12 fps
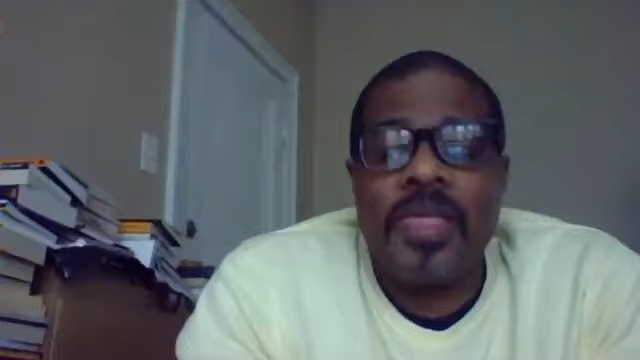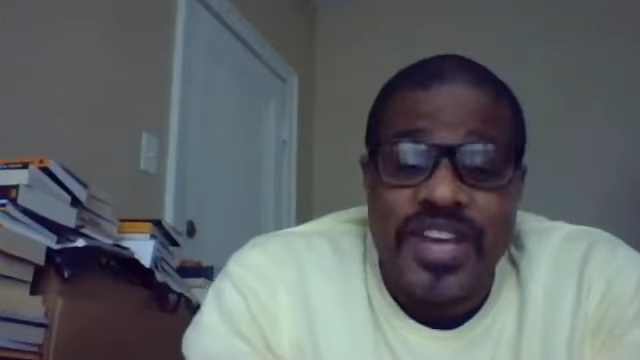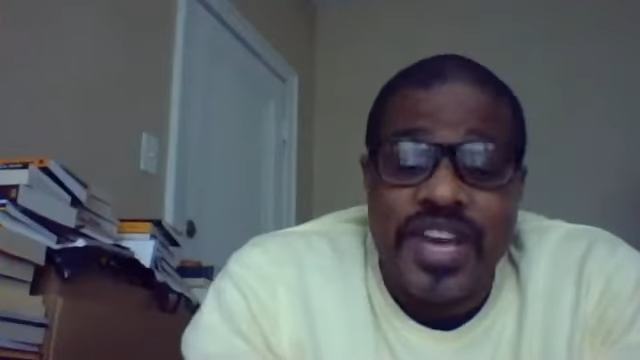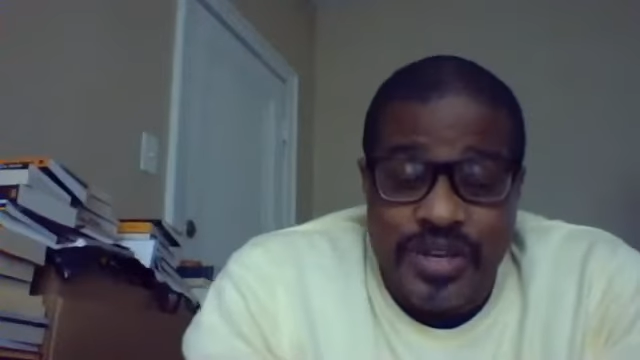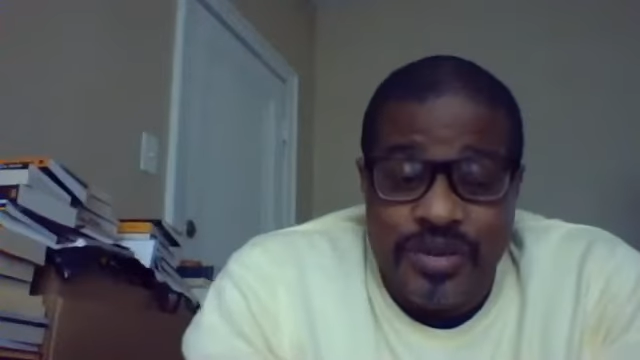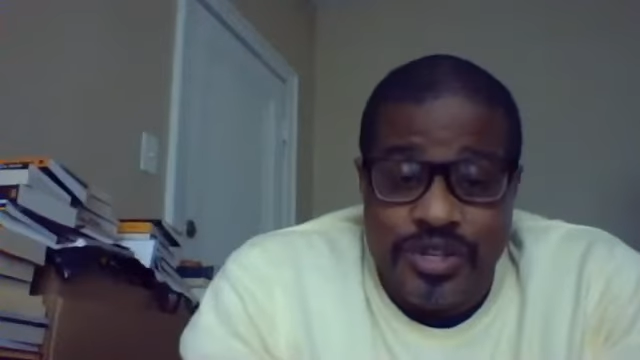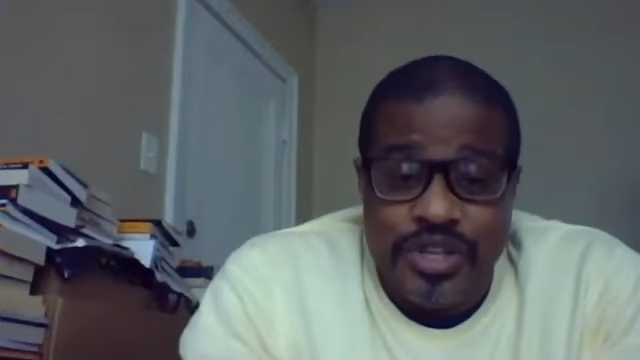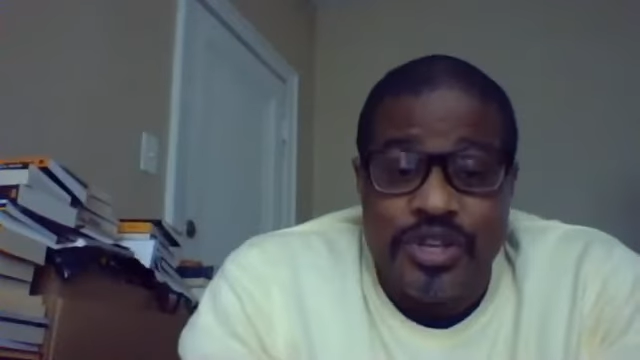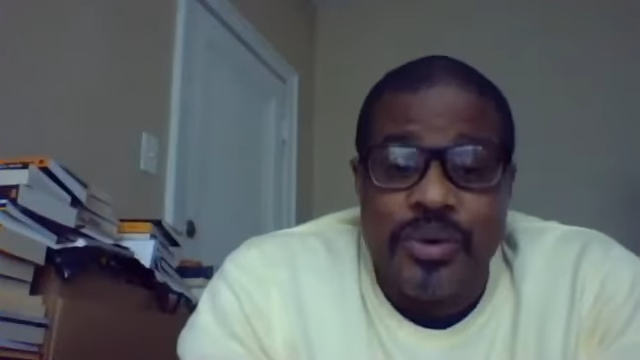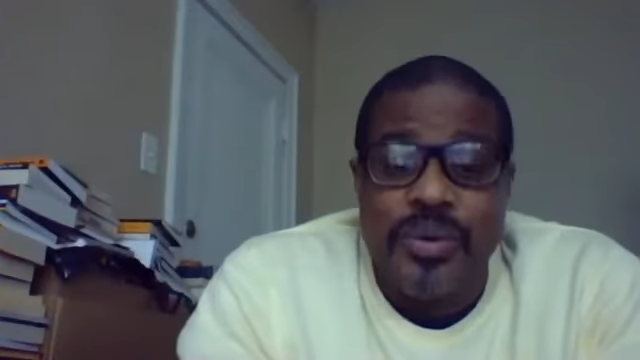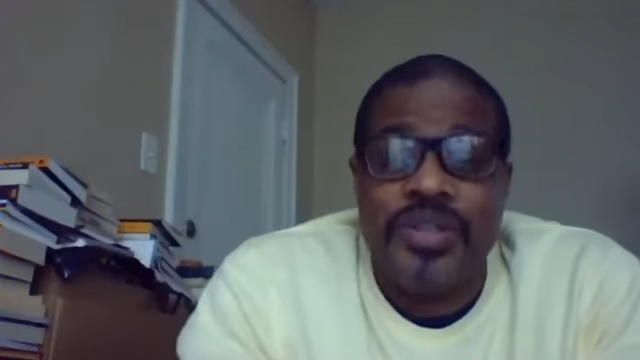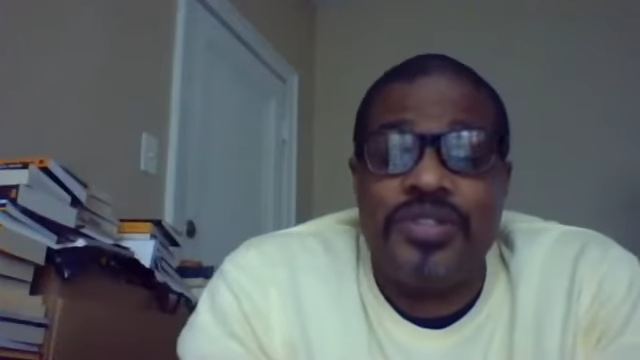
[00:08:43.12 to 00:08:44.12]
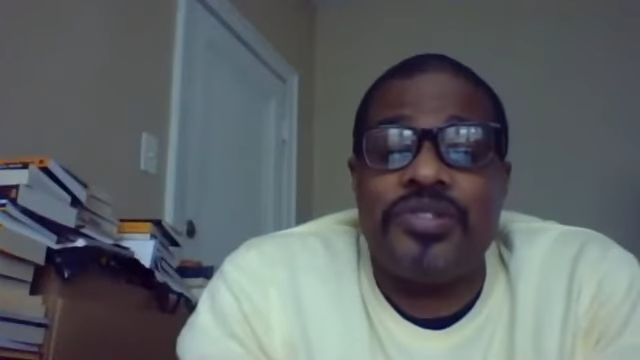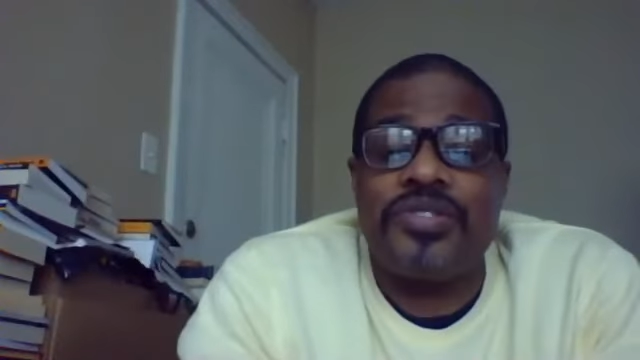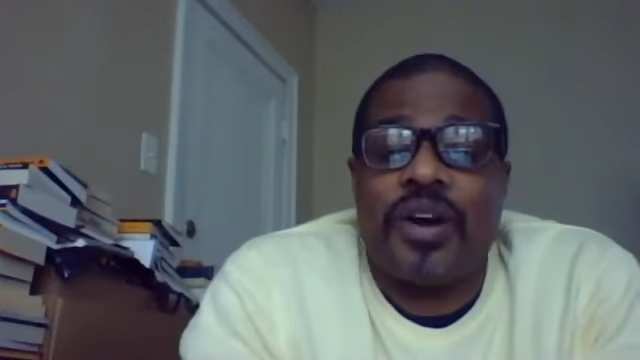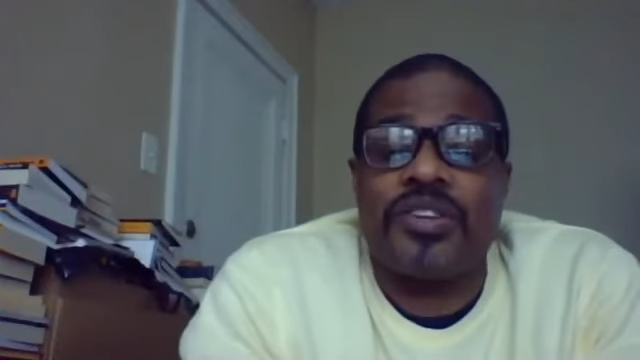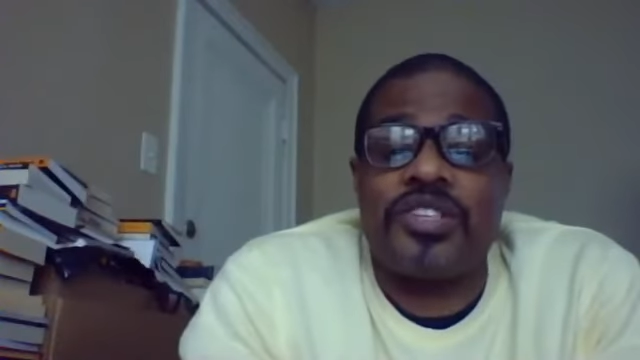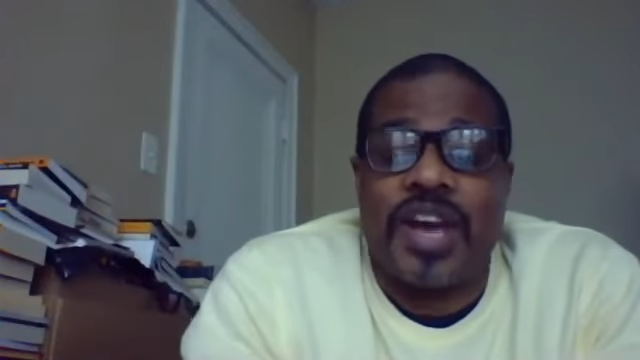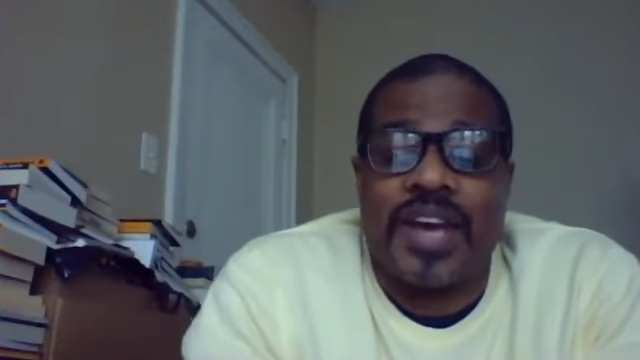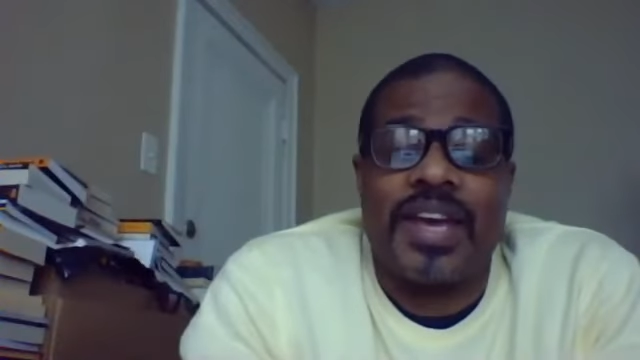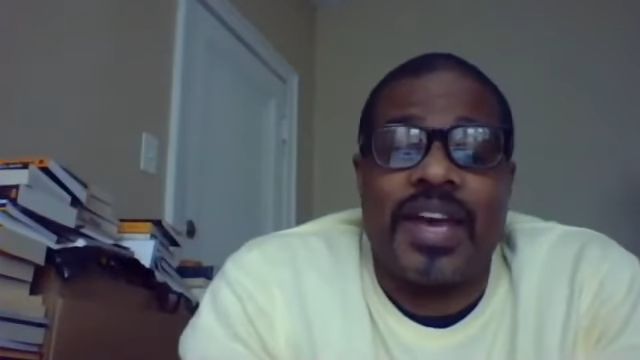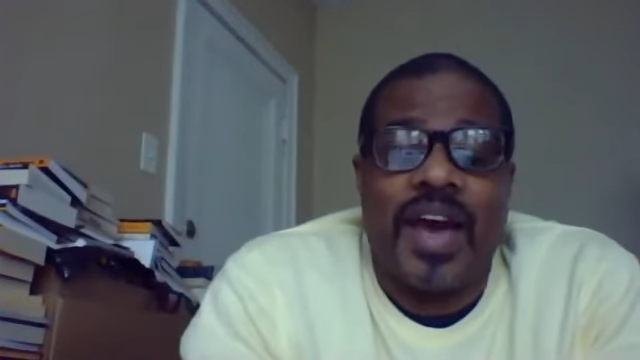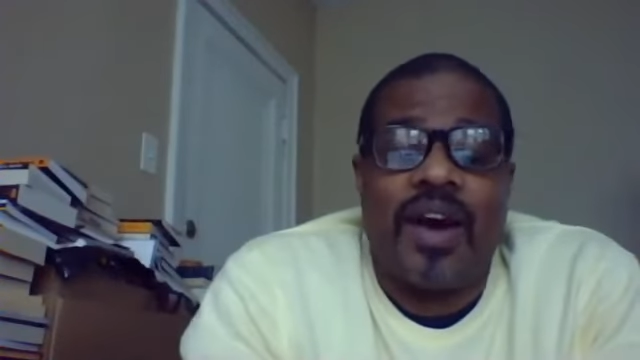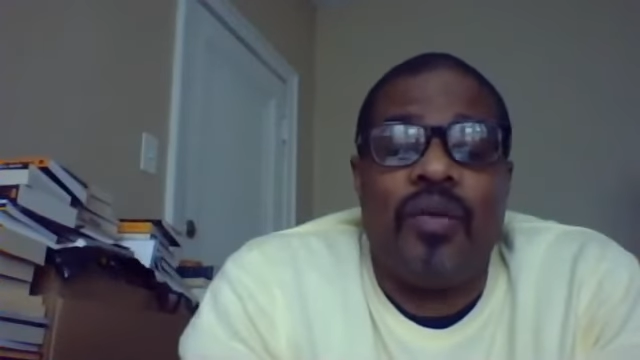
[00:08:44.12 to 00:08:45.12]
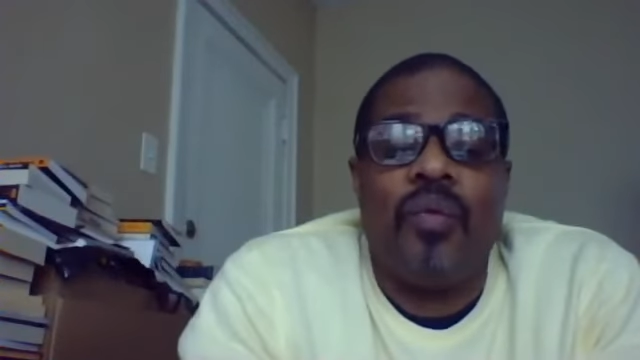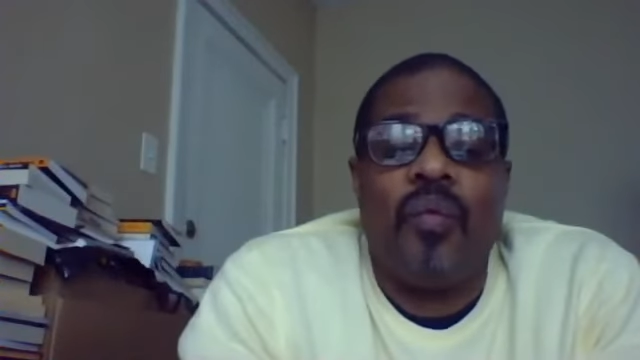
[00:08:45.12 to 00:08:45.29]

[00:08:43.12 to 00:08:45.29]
thing you do is you start checking out